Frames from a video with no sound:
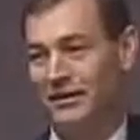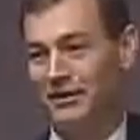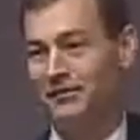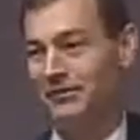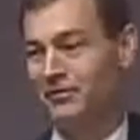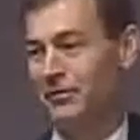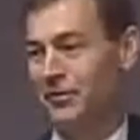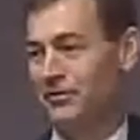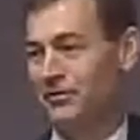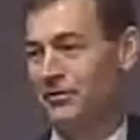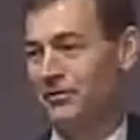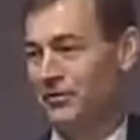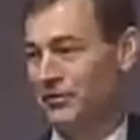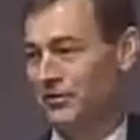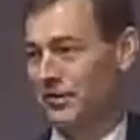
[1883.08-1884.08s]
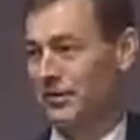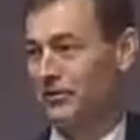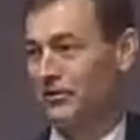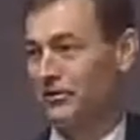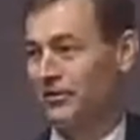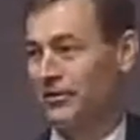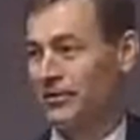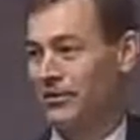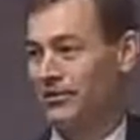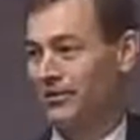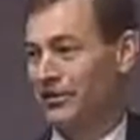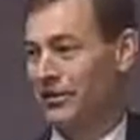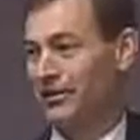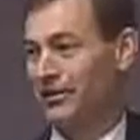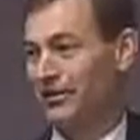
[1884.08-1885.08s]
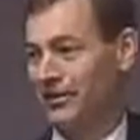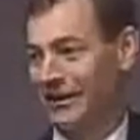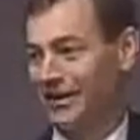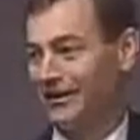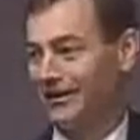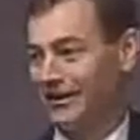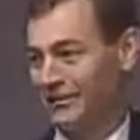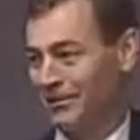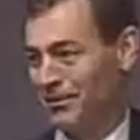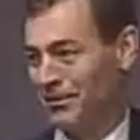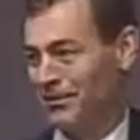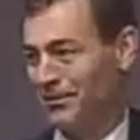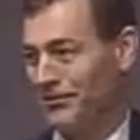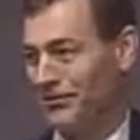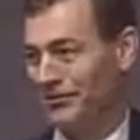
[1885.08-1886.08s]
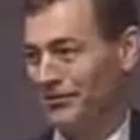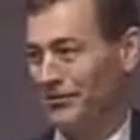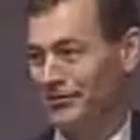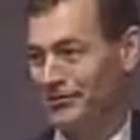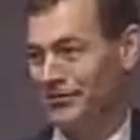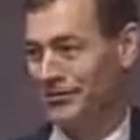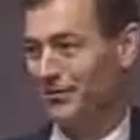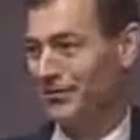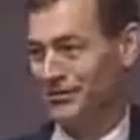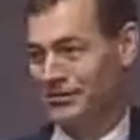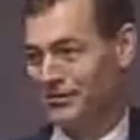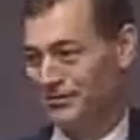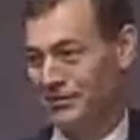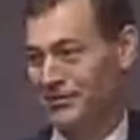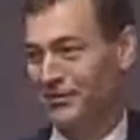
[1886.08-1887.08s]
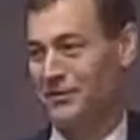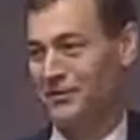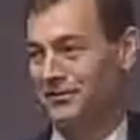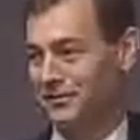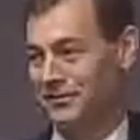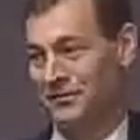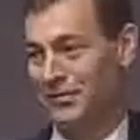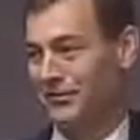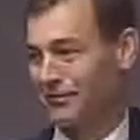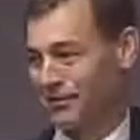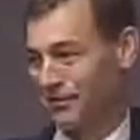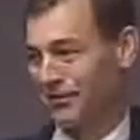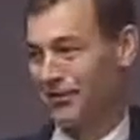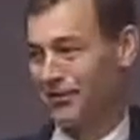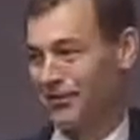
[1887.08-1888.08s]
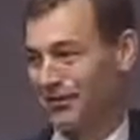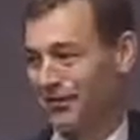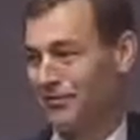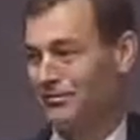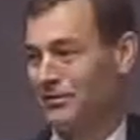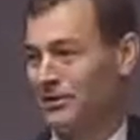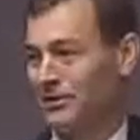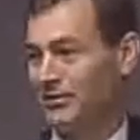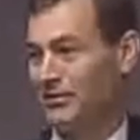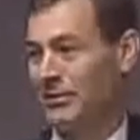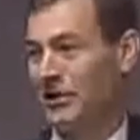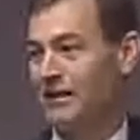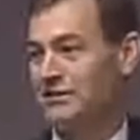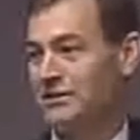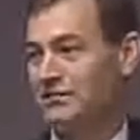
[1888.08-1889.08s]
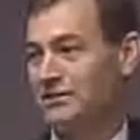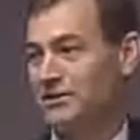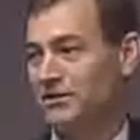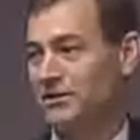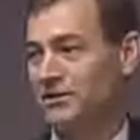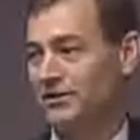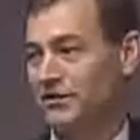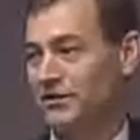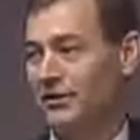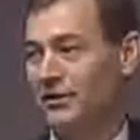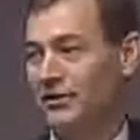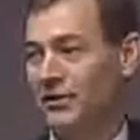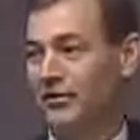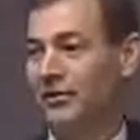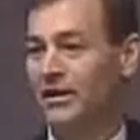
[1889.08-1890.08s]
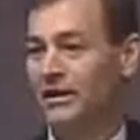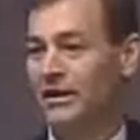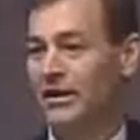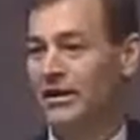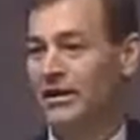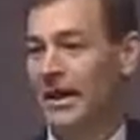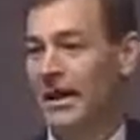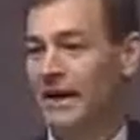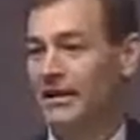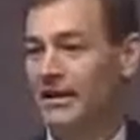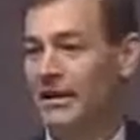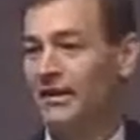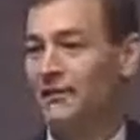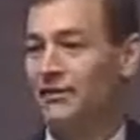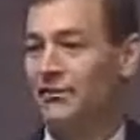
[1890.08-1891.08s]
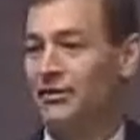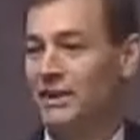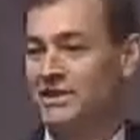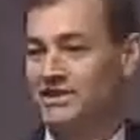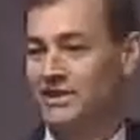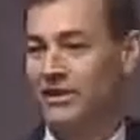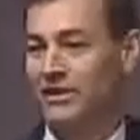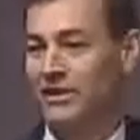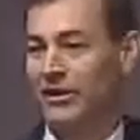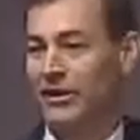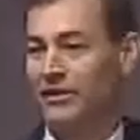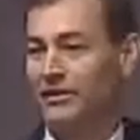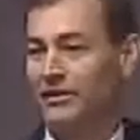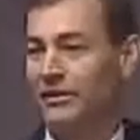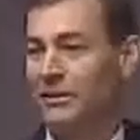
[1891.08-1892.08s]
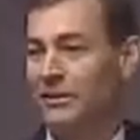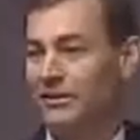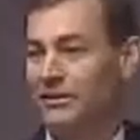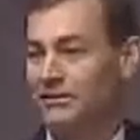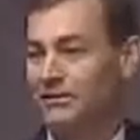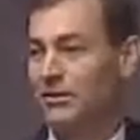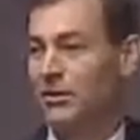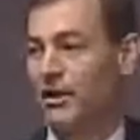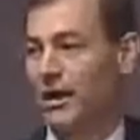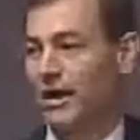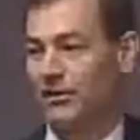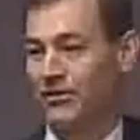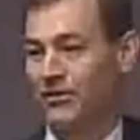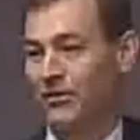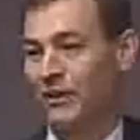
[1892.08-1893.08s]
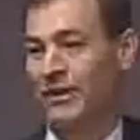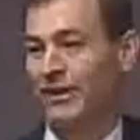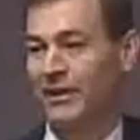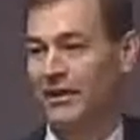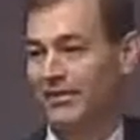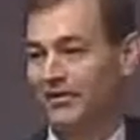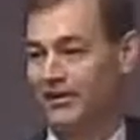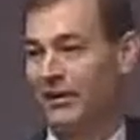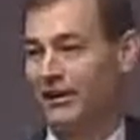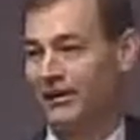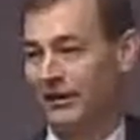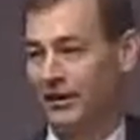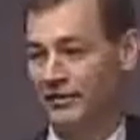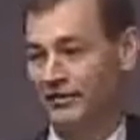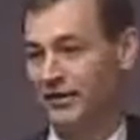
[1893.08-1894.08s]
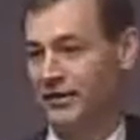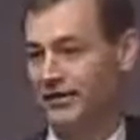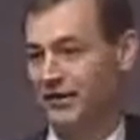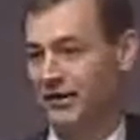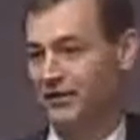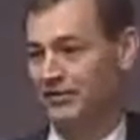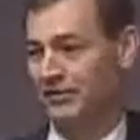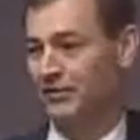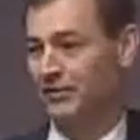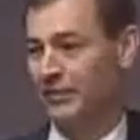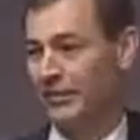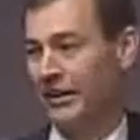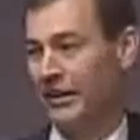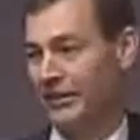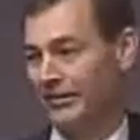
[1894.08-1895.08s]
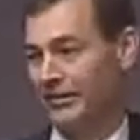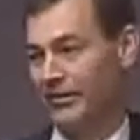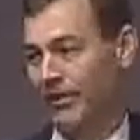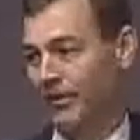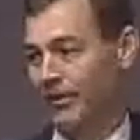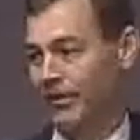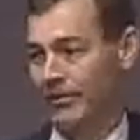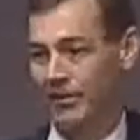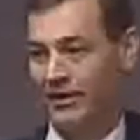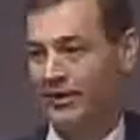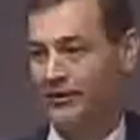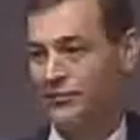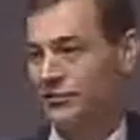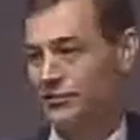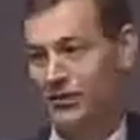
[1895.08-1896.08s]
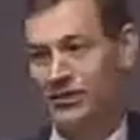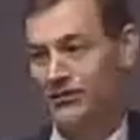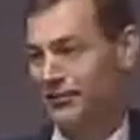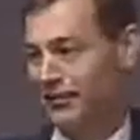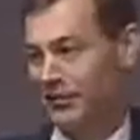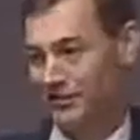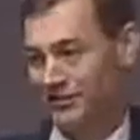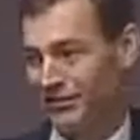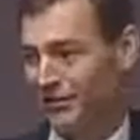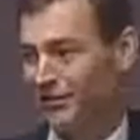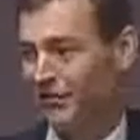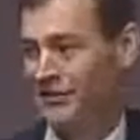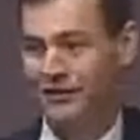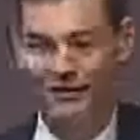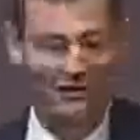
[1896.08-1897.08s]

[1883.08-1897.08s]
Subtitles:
even ones that with kind of really weird, atypical, chest that doesn't sound cardiac, but calcium score is 0. That information alone is more accurate than any other diagnostic tests that we have right now, any stress testing.